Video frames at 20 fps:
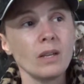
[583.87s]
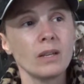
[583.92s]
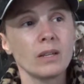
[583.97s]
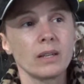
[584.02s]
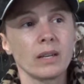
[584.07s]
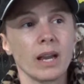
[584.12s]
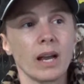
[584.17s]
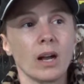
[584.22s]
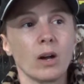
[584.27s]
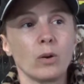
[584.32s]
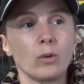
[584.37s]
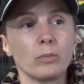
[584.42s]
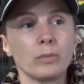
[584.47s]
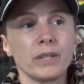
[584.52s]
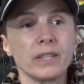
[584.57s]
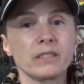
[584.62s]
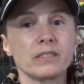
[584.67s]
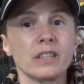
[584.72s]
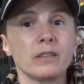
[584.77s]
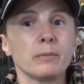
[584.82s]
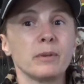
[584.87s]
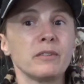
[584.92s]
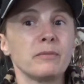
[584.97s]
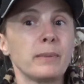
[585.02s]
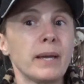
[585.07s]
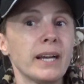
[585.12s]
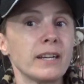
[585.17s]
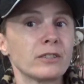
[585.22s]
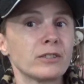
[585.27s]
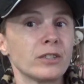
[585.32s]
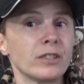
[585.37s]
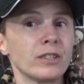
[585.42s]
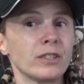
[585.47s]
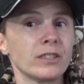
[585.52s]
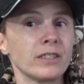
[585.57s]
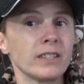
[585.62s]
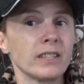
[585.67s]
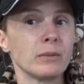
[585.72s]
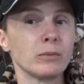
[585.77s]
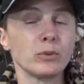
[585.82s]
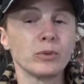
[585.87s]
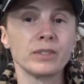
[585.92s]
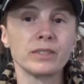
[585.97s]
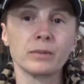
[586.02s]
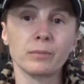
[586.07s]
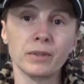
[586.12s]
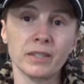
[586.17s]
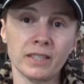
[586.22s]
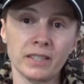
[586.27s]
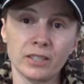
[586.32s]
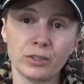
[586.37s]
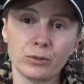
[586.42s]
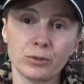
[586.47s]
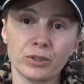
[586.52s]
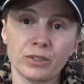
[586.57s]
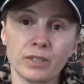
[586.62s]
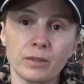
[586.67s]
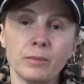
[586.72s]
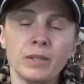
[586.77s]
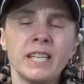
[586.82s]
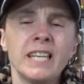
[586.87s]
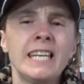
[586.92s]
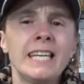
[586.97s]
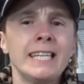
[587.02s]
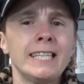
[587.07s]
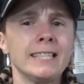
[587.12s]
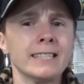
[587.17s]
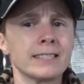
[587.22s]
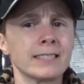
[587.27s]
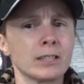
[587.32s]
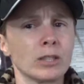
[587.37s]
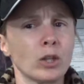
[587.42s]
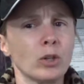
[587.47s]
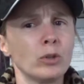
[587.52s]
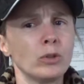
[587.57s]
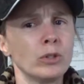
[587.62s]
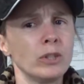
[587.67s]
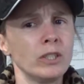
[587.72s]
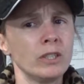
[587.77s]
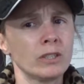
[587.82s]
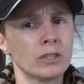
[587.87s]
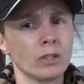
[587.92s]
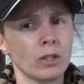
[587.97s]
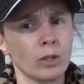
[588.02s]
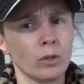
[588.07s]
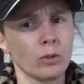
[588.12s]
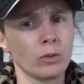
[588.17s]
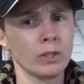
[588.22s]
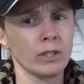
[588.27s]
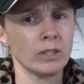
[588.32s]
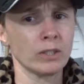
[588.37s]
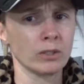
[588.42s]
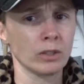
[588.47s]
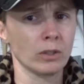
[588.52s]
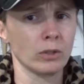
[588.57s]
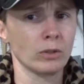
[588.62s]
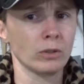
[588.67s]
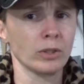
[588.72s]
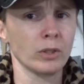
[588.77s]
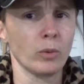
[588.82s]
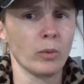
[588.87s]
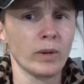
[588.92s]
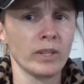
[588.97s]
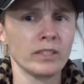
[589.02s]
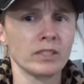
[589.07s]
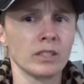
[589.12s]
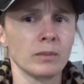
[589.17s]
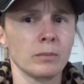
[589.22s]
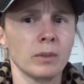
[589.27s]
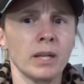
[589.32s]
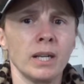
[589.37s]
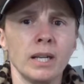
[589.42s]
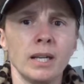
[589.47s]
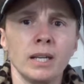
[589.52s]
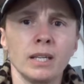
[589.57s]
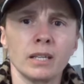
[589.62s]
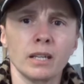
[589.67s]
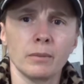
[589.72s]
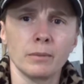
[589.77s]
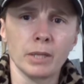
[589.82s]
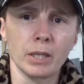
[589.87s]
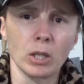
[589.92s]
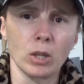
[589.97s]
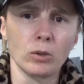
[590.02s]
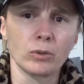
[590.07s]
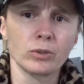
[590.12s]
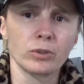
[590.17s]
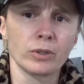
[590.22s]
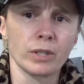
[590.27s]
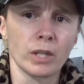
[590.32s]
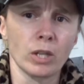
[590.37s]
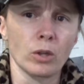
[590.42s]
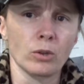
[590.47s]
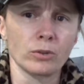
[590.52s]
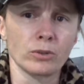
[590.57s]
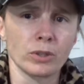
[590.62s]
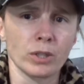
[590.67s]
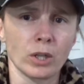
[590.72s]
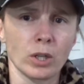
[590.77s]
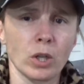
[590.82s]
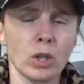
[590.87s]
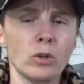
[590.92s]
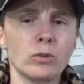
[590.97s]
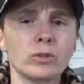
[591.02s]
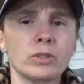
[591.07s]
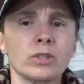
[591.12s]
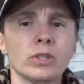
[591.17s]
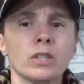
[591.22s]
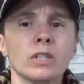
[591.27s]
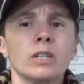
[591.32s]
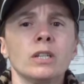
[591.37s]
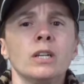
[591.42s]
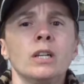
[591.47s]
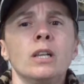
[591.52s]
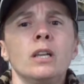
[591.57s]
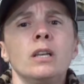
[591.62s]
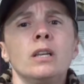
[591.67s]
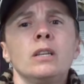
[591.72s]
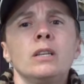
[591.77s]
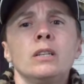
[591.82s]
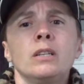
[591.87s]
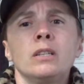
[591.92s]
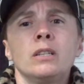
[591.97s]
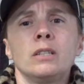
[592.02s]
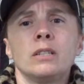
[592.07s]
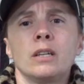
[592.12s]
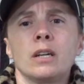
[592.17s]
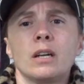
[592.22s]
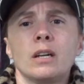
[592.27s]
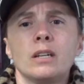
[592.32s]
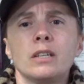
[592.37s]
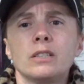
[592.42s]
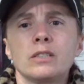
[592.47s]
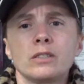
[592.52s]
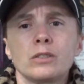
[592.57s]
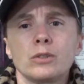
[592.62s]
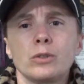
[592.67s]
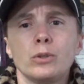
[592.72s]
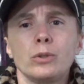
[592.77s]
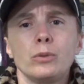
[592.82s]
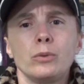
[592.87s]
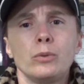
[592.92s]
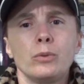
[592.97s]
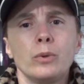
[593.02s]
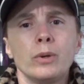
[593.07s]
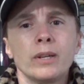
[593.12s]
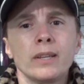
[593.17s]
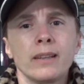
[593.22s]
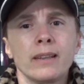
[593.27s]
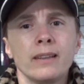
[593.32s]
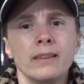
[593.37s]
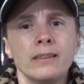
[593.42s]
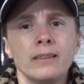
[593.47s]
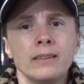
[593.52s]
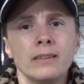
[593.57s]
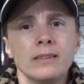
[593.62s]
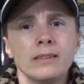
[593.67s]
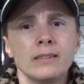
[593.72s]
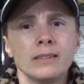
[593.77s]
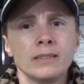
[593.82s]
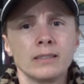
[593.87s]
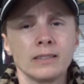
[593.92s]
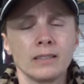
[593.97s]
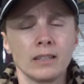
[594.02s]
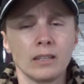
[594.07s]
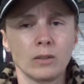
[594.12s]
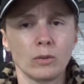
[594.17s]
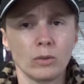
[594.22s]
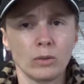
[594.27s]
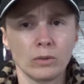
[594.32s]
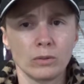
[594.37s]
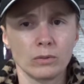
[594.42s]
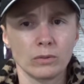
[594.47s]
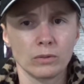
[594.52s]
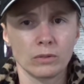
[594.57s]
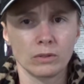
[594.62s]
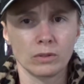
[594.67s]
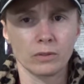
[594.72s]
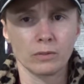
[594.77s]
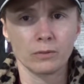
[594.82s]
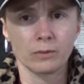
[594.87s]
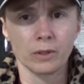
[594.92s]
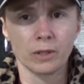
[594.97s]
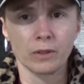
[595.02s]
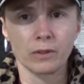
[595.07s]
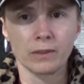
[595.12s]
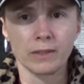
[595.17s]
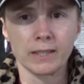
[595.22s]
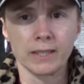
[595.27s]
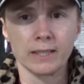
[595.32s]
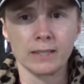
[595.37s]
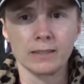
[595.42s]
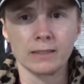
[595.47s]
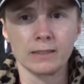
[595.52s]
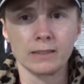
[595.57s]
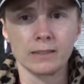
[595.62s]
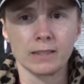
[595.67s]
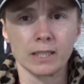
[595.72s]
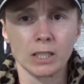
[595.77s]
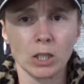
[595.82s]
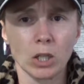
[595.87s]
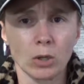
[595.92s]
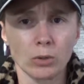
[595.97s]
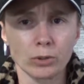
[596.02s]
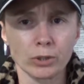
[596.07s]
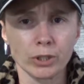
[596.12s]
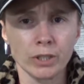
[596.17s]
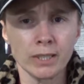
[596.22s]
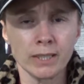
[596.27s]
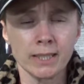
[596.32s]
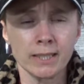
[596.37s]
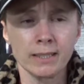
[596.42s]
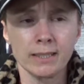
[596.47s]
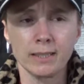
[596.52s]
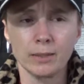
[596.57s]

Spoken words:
Now, because I have my back turned and I'm doing something interesting, he slowly winds up coming closer and closer and closer to the front of the enclosure.